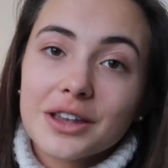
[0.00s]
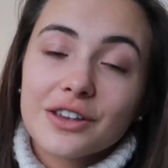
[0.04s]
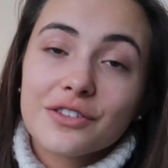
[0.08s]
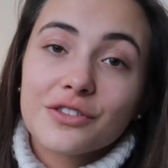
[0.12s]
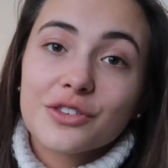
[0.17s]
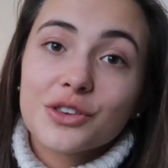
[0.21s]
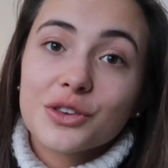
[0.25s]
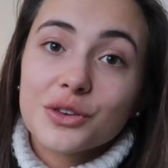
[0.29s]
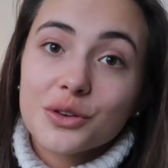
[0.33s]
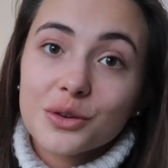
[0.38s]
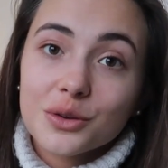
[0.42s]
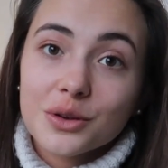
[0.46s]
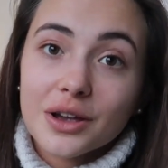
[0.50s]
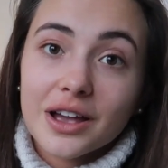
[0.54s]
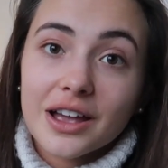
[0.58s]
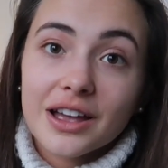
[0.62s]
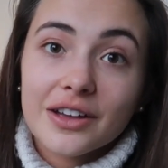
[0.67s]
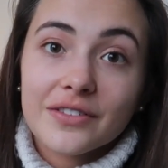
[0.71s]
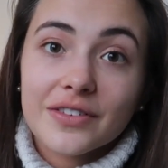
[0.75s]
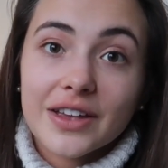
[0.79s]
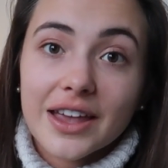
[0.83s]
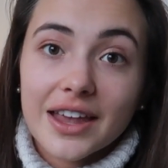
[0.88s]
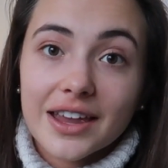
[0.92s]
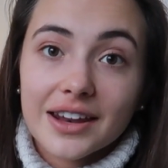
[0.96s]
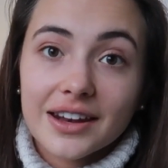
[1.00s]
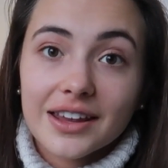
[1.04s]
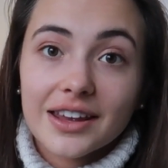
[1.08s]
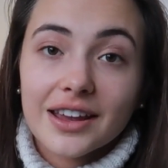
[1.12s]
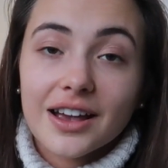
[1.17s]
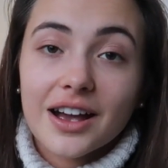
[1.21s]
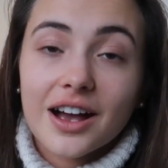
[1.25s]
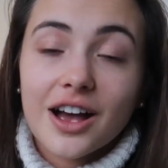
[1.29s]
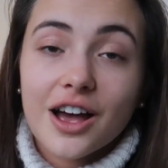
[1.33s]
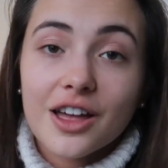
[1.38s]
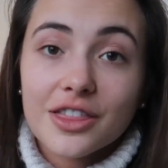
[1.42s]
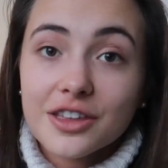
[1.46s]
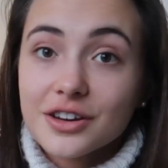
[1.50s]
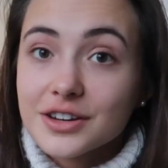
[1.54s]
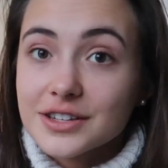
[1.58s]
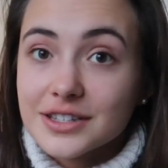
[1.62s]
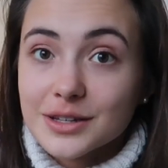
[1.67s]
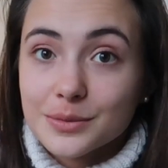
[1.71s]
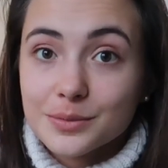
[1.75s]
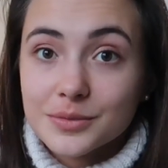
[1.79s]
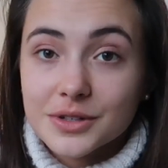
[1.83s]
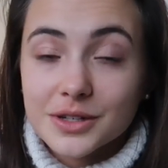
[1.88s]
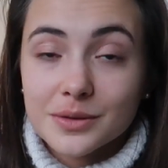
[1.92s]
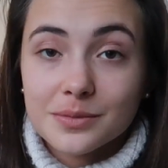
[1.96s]
if you have any other
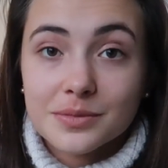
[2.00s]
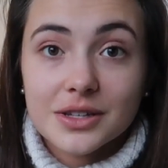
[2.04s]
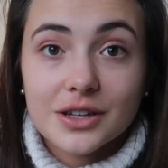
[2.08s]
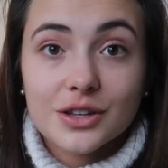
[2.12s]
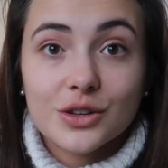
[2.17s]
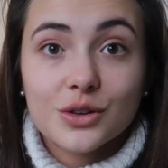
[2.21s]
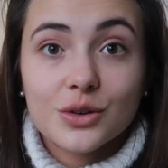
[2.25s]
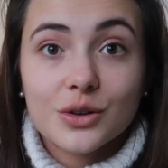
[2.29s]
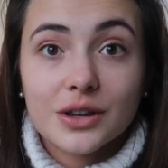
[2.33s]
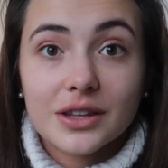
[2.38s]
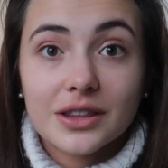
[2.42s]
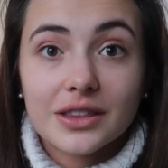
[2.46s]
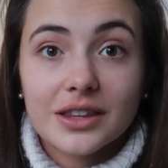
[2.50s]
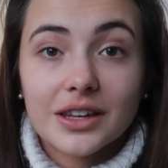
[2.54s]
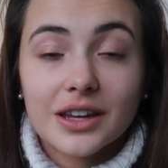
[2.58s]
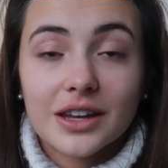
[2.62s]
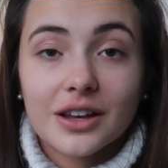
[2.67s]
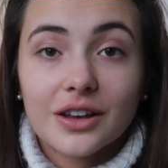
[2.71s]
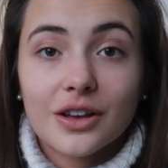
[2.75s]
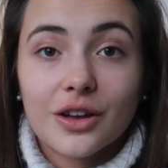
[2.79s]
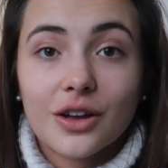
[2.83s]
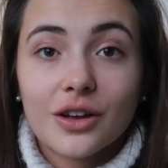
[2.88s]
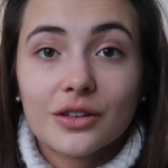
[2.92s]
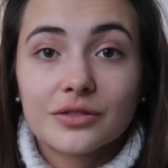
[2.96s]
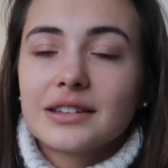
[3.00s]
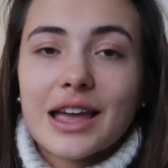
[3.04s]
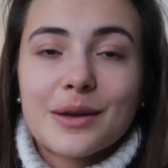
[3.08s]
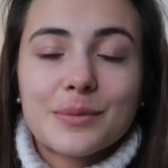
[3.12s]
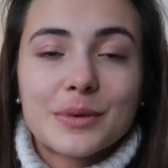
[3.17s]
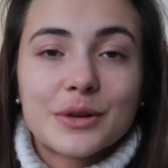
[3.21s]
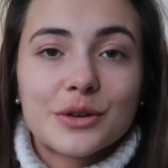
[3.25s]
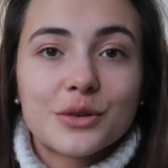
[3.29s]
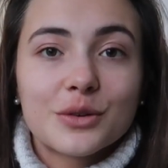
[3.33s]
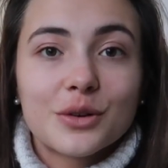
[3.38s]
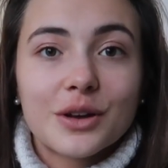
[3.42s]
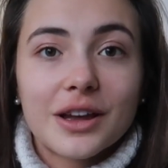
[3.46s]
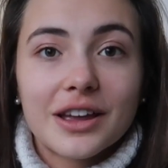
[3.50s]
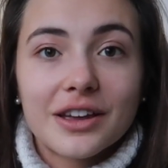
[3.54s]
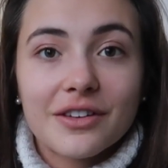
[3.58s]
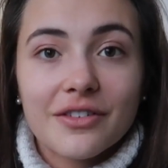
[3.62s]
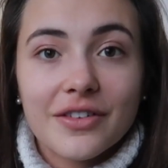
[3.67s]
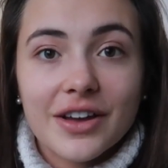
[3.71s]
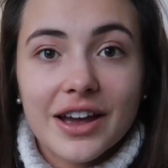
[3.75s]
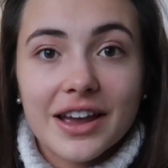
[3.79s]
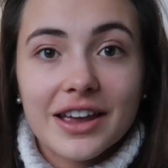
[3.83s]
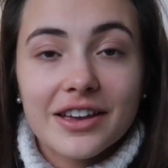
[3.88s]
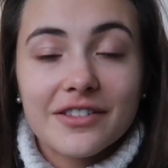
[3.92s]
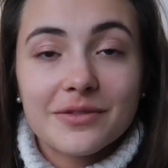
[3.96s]
symptoms that you can think of. Let me know if
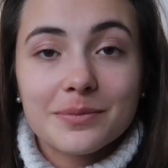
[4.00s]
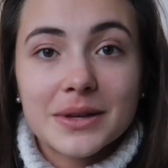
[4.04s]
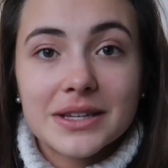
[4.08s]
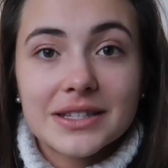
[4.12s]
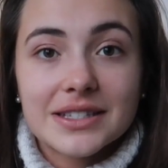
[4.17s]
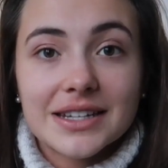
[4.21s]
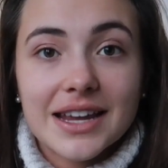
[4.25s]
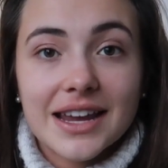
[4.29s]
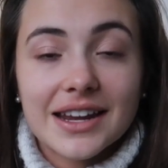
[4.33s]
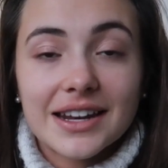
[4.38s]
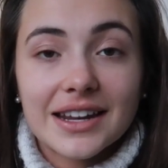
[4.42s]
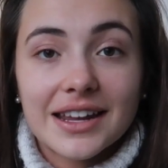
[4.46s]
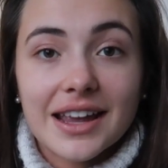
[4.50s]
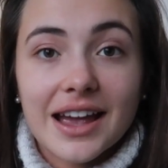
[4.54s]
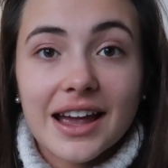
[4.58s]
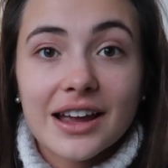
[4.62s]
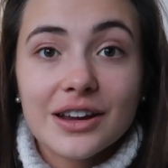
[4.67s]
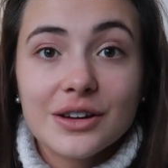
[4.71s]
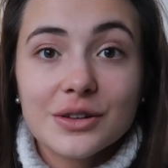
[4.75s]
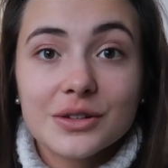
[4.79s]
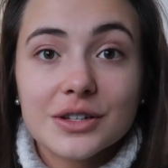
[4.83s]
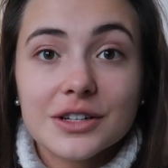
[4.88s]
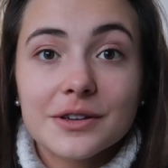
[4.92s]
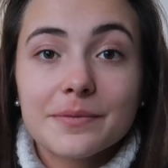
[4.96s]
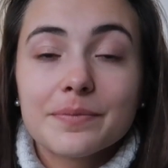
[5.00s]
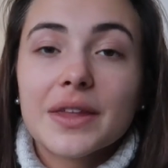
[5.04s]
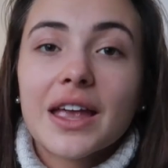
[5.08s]
I have missed any out.